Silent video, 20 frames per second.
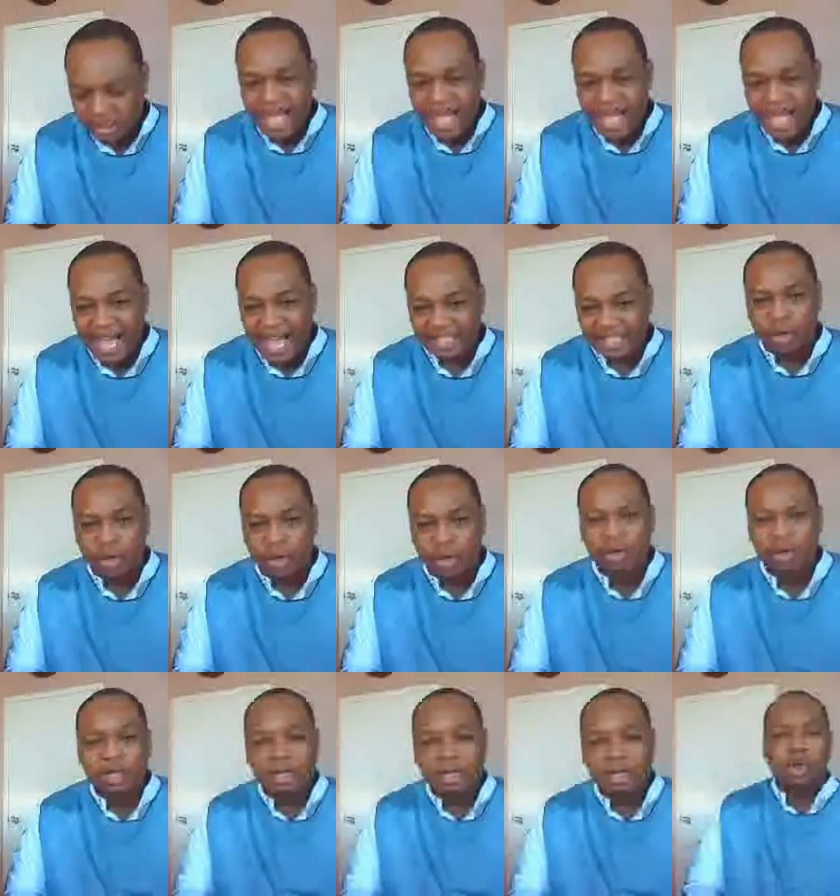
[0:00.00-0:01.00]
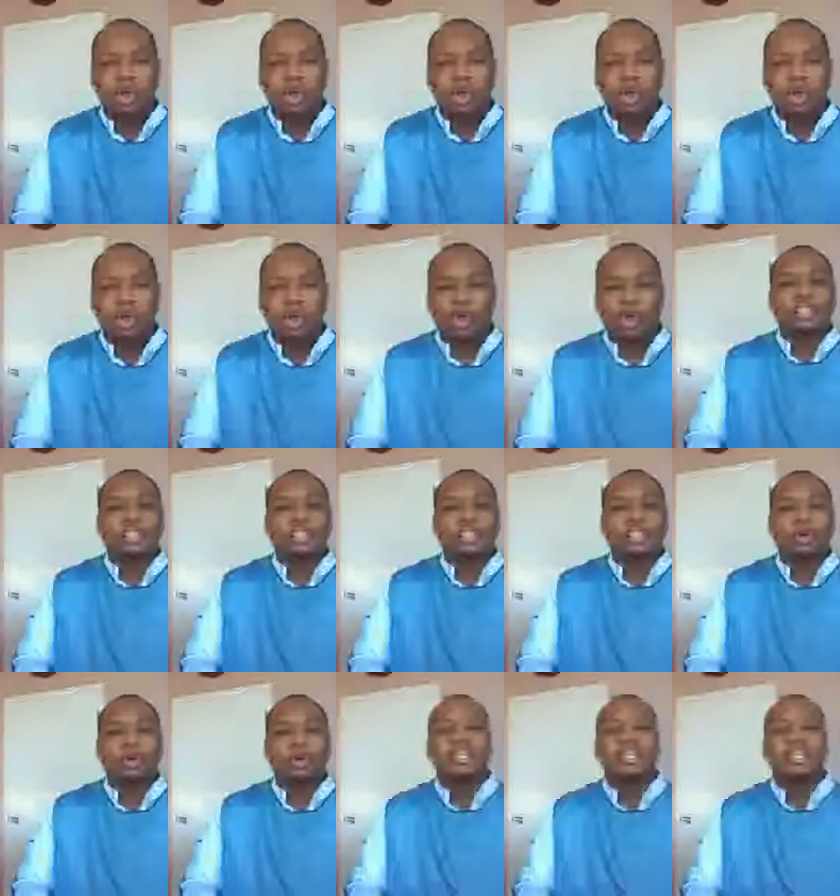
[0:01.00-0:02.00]
See that? So the Lord
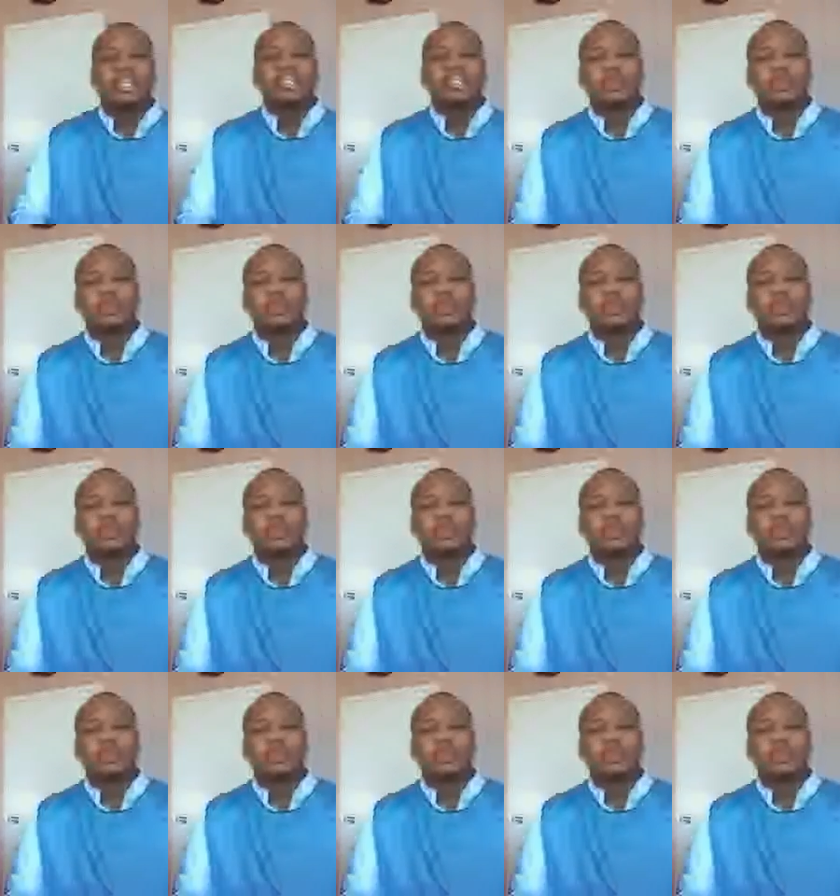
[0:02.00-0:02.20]
is going to